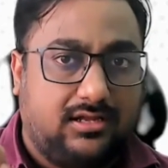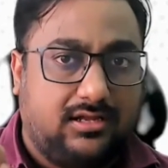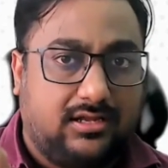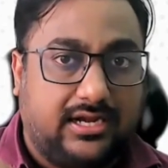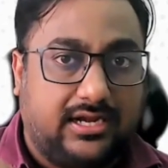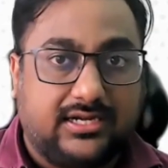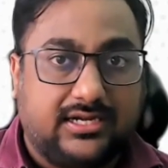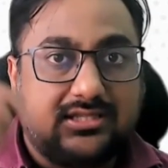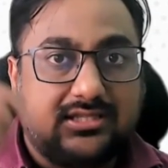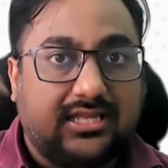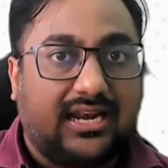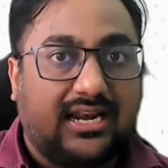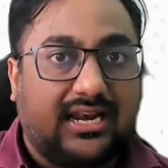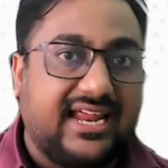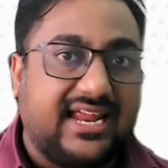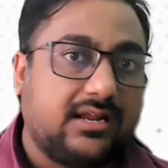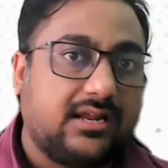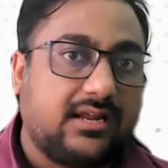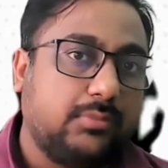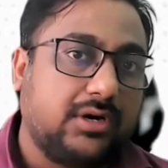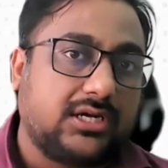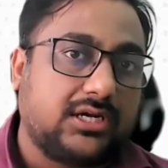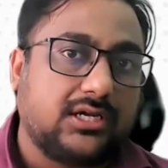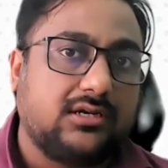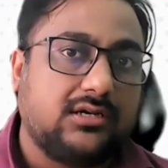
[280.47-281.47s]
hit the like
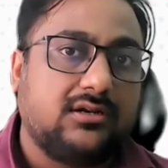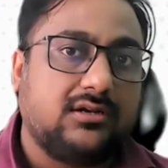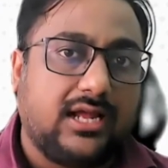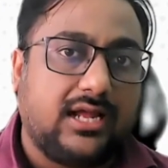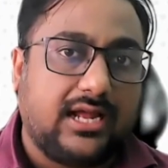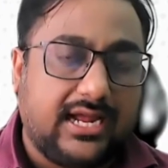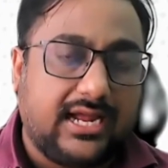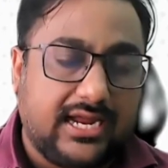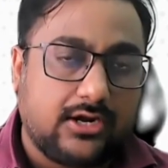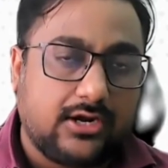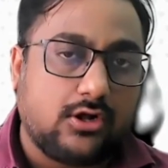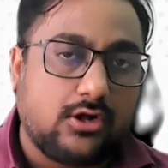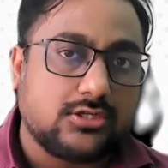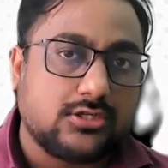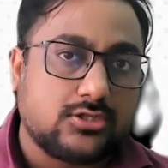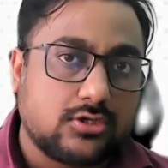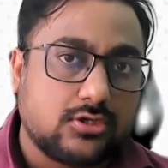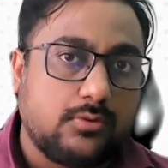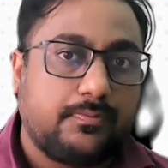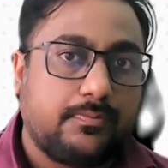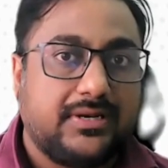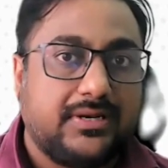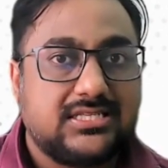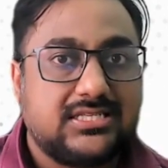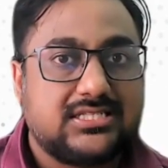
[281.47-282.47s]
button, and also
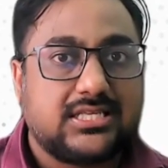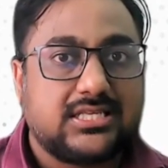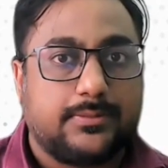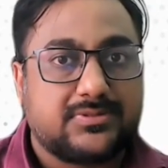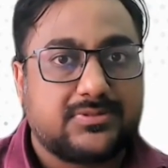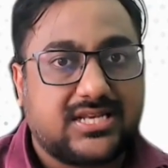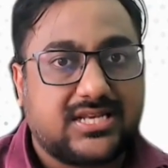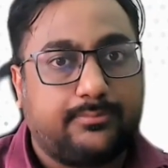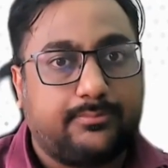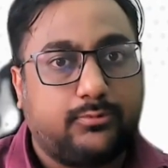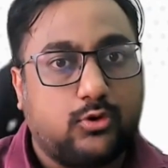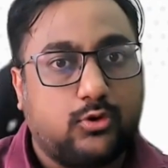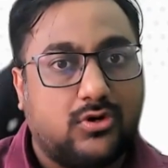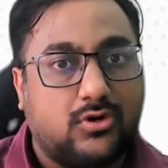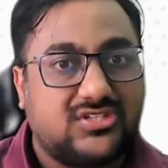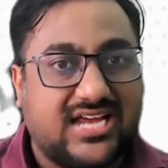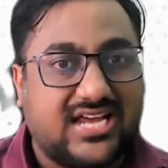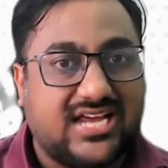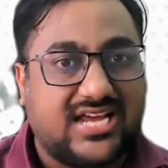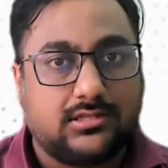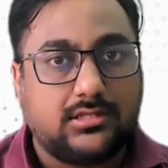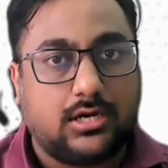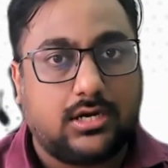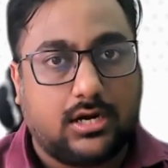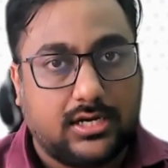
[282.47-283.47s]
please subscribe to our
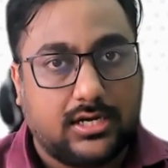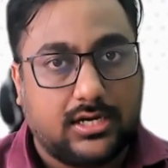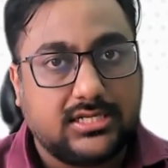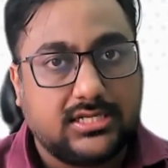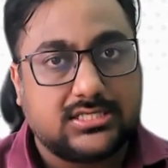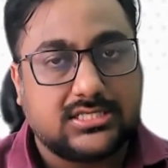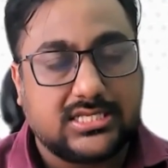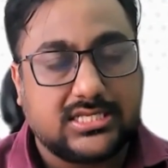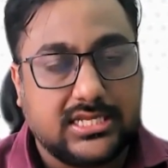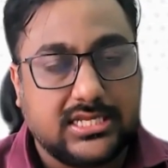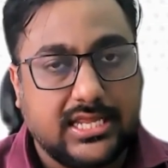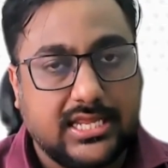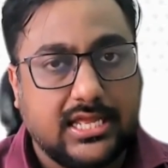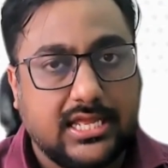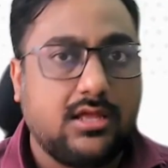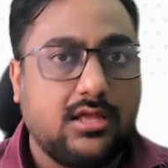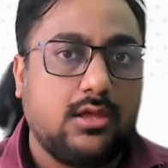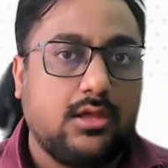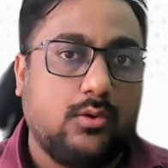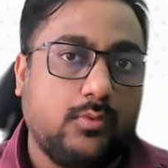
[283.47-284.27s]
channel, The Running CA,